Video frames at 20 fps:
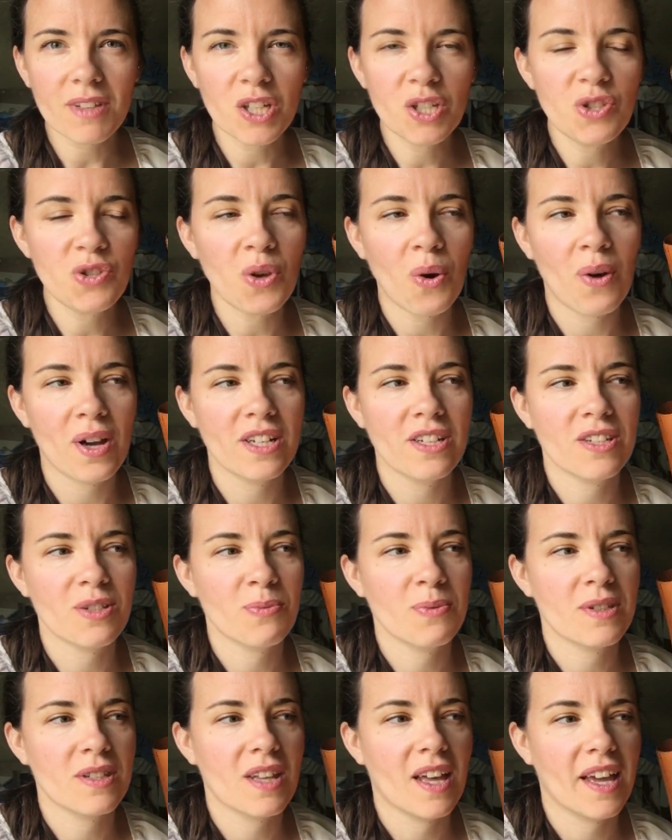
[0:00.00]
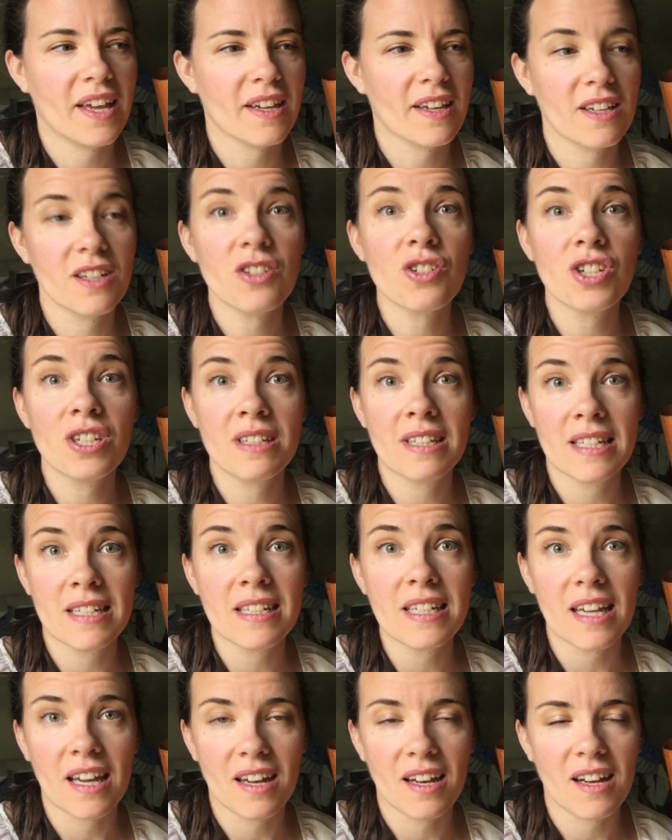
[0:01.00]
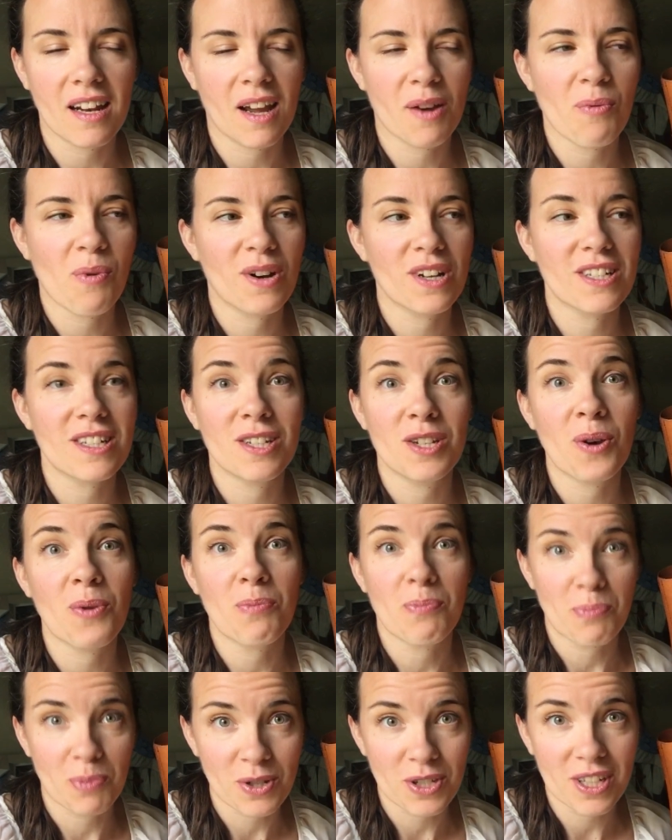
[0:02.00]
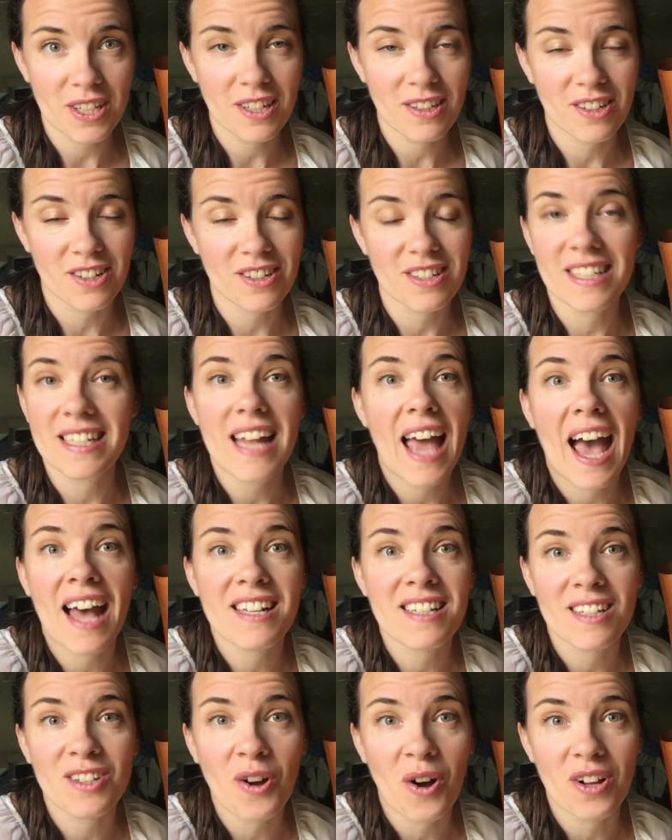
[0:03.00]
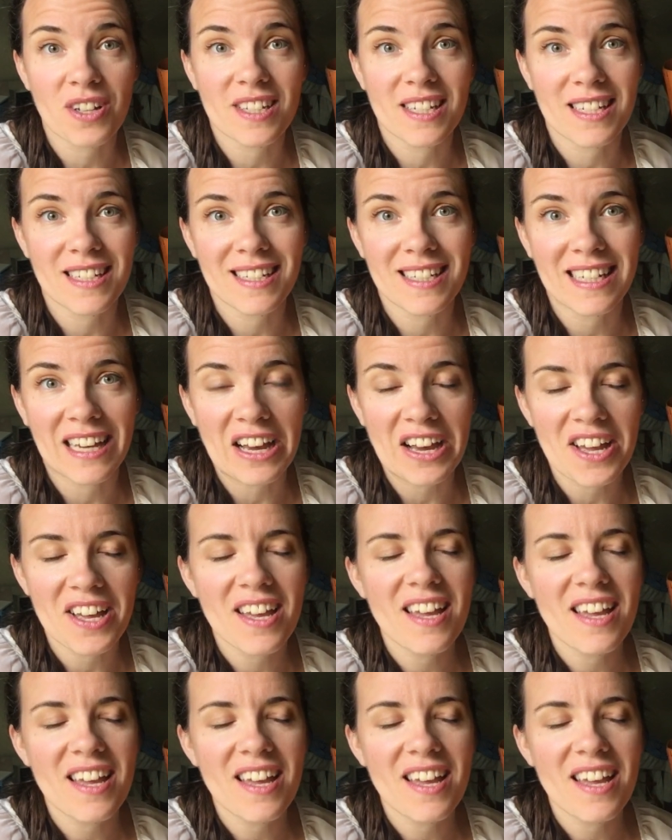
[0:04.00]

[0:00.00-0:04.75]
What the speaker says: So I just was like, she's Indian, and I wanted to know particular, has it gone to India?